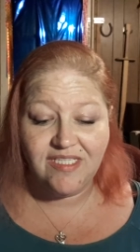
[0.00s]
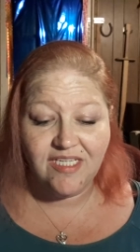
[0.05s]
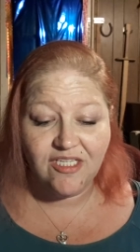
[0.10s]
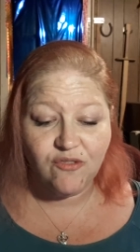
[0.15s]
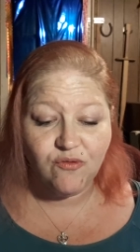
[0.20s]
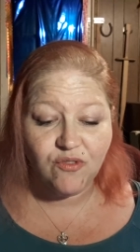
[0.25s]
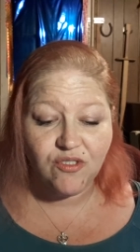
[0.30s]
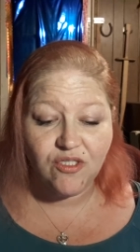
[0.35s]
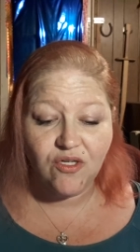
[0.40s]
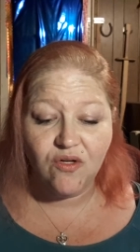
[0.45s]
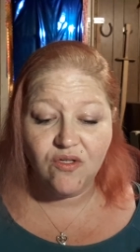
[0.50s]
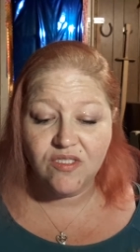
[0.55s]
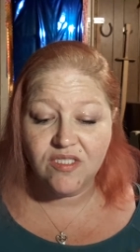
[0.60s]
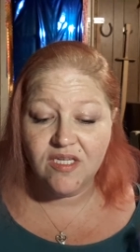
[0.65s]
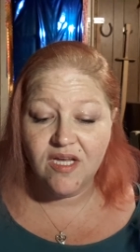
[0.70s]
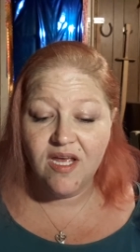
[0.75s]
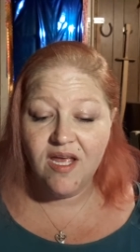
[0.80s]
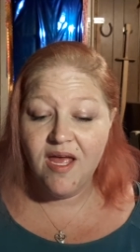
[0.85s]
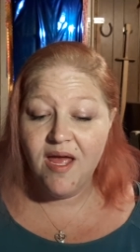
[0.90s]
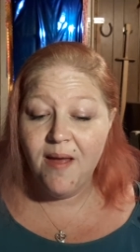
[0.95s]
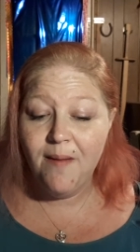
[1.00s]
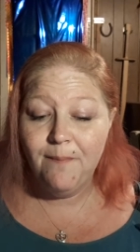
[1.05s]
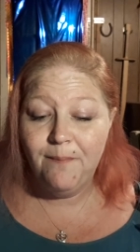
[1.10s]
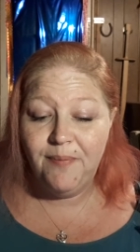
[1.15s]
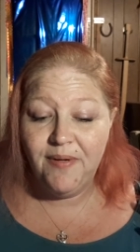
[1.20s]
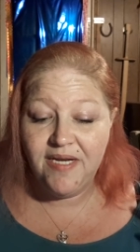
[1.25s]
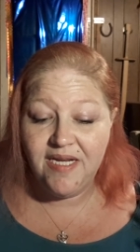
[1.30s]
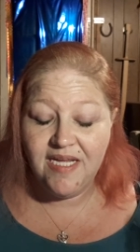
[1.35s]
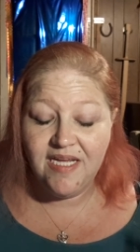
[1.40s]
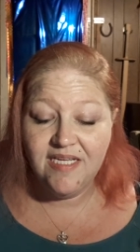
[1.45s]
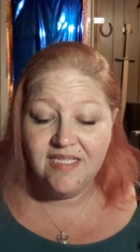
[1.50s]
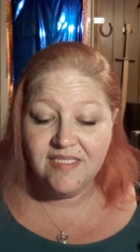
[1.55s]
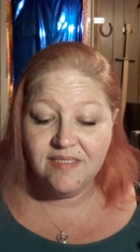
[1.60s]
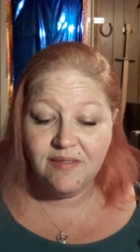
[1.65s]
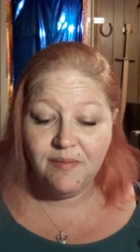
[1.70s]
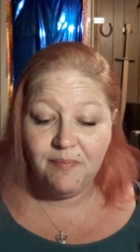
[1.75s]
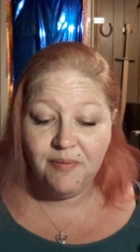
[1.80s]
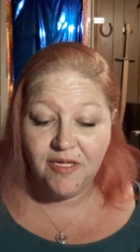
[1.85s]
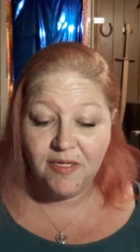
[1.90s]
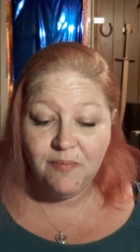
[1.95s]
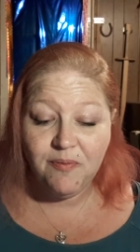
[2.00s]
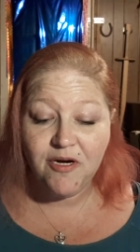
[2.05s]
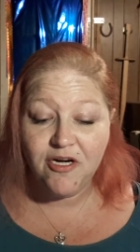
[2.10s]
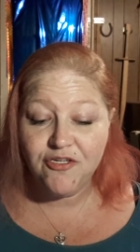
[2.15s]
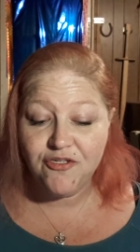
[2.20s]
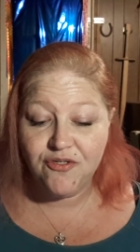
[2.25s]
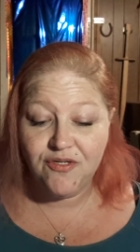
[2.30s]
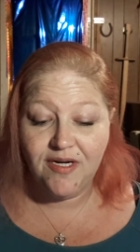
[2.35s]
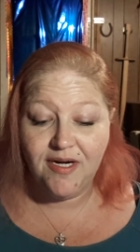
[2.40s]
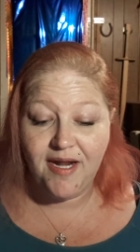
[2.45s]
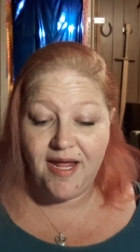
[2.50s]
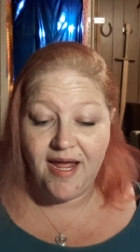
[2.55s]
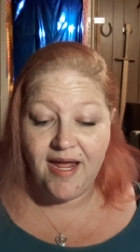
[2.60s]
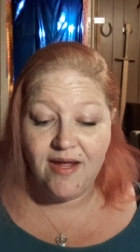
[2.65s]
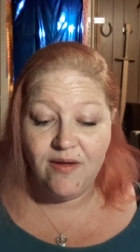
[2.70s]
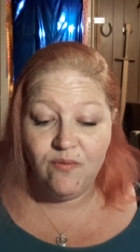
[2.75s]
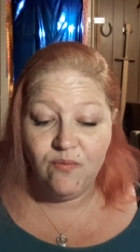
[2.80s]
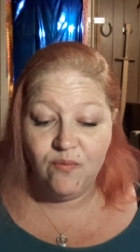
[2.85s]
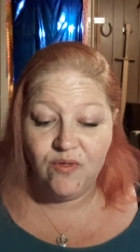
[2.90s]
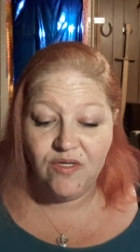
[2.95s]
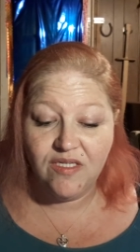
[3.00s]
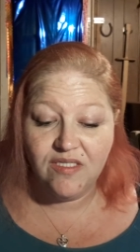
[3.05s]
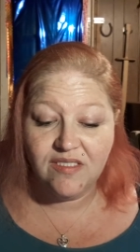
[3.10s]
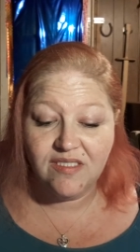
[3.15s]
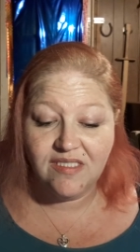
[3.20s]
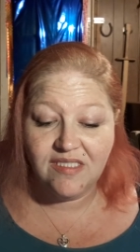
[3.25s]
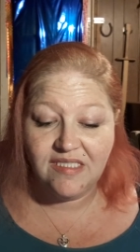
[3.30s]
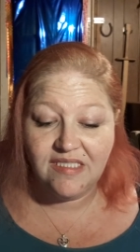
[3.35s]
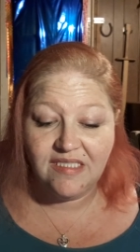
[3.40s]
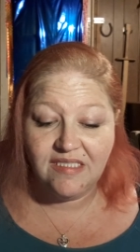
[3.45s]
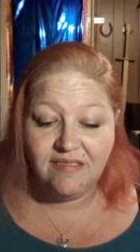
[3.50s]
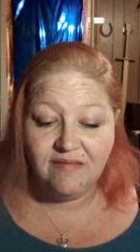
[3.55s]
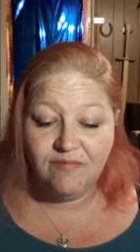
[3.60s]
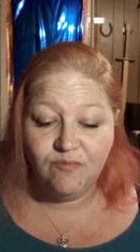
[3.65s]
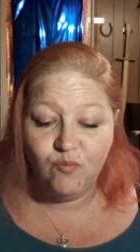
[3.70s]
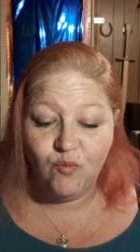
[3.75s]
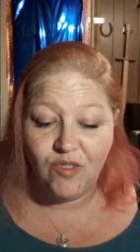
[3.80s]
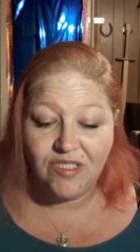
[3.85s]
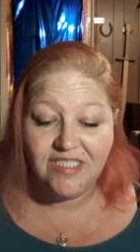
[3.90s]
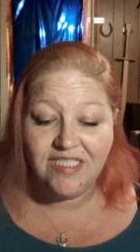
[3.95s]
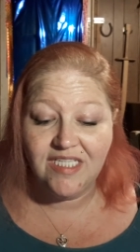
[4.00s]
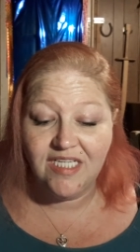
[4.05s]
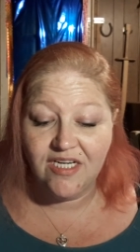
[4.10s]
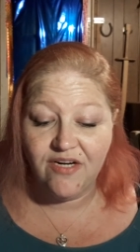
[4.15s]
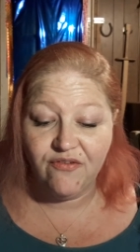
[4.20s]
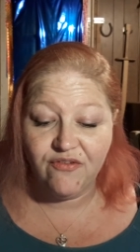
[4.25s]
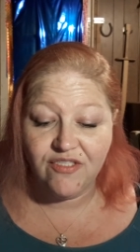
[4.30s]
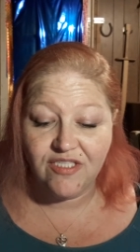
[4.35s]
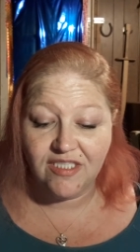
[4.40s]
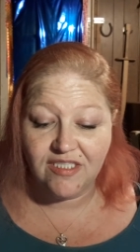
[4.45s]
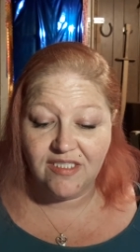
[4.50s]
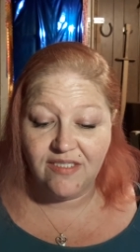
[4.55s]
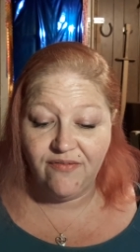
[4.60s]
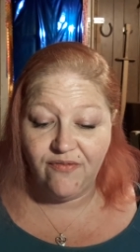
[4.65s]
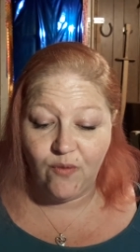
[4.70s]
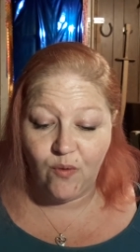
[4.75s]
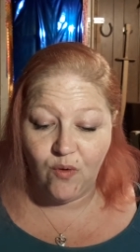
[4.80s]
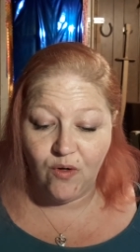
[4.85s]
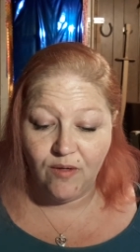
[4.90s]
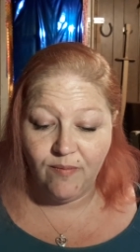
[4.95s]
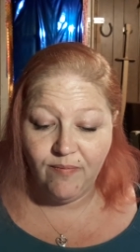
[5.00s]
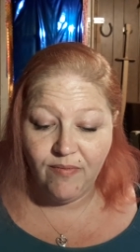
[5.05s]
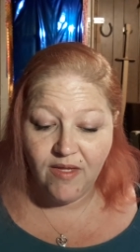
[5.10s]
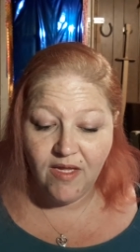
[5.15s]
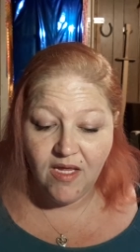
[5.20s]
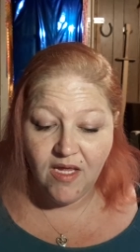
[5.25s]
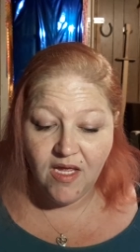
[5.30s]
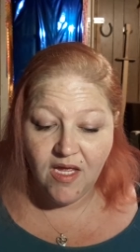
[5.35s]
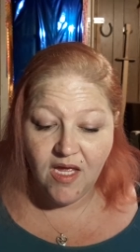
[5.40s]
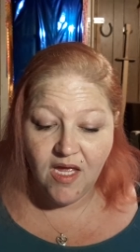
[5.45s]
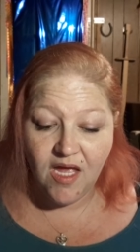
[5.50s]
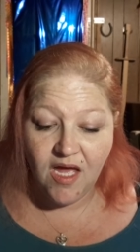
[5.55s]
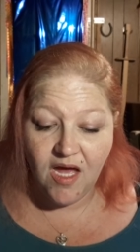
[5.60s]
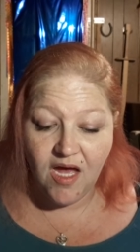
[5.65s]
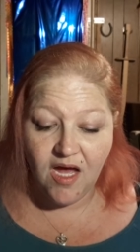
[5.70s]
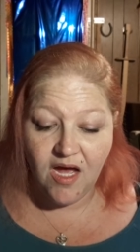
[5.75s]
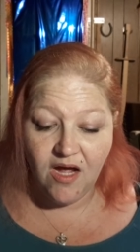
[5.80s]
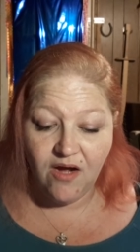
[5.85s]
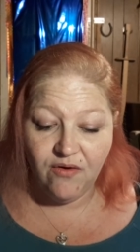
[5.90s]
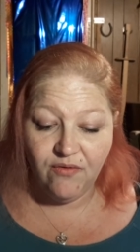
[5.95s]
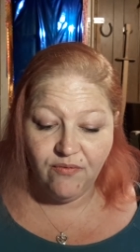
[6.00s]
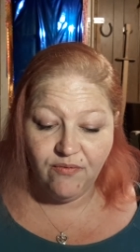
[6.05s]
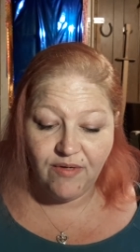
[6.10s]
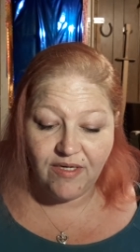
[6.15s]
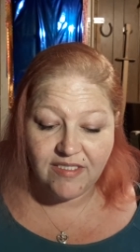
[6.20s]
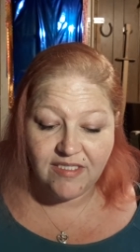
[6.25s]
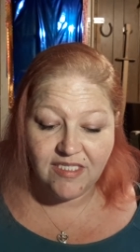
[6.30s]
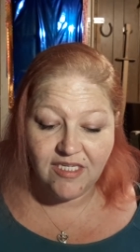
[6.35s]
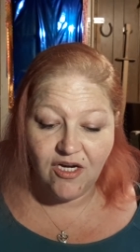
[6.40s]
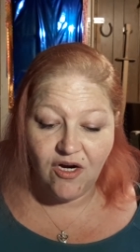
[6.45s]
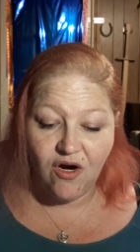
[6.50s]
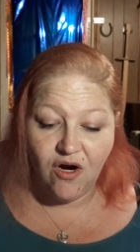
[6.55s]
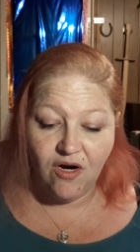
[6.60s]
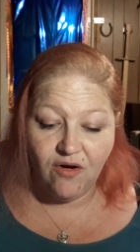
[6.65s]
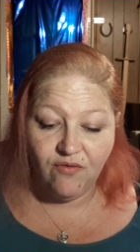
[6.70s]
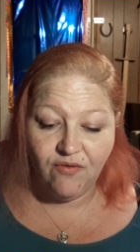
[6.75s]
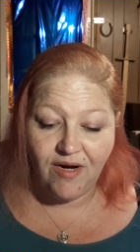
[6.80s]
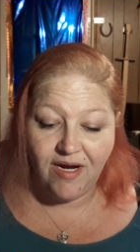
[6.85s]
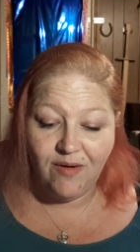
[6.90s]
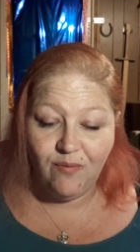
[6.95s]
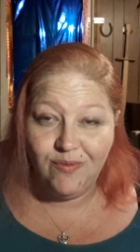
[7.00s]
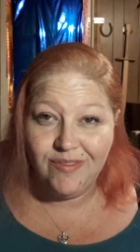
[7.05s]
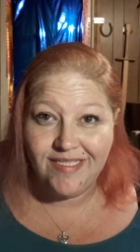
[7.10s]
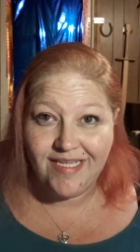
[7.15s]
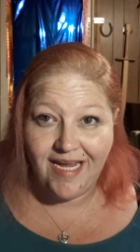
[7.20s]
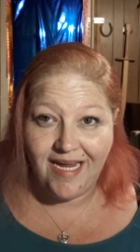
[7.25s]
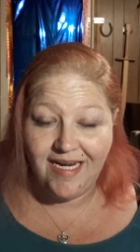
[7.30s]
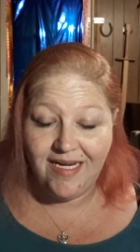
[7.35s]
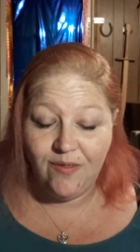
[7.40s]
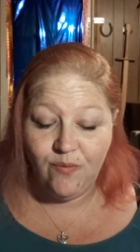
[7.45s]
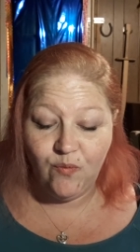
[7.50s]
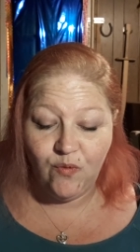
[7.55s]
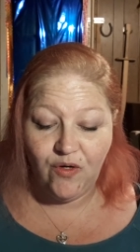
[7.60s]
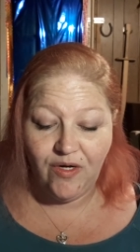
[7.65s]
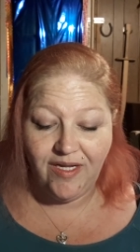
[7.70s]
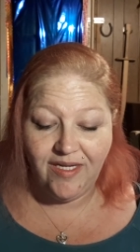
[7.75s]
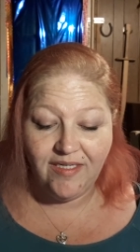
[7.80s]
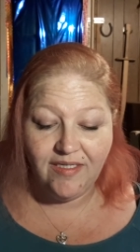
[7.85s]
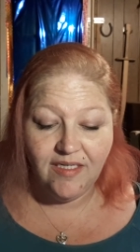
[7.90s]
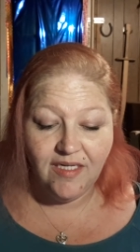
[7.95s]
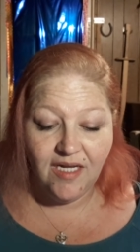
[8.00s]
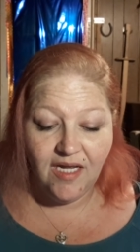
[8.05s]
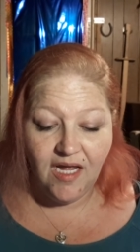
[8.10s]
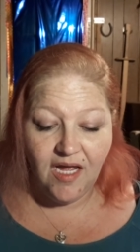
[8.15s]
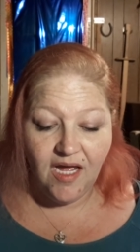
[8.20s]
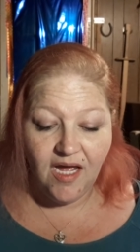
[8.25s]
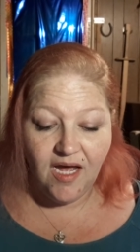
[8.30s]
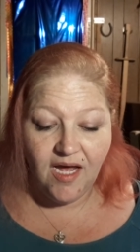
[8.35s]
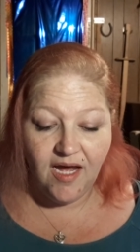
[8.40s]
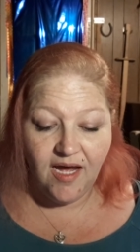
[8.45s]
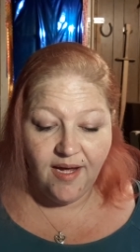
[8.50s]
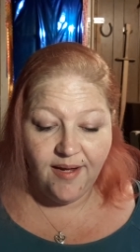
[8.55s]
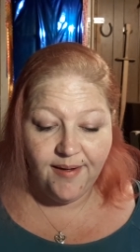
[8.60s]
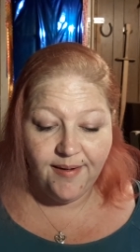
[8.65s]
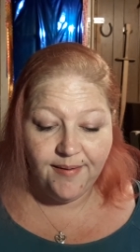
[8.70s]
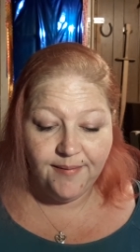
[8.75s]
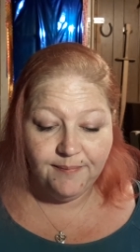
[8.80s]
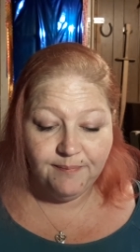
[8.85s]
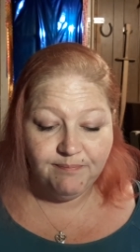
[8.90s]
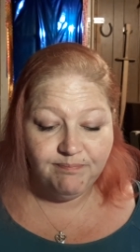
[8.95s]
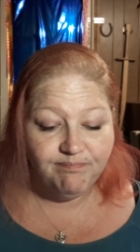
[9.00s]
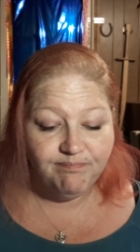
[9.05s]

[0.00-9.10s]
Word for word: test results, but his blood pressure today was 110 over 64. Uh, resting heart rate was 81. Um,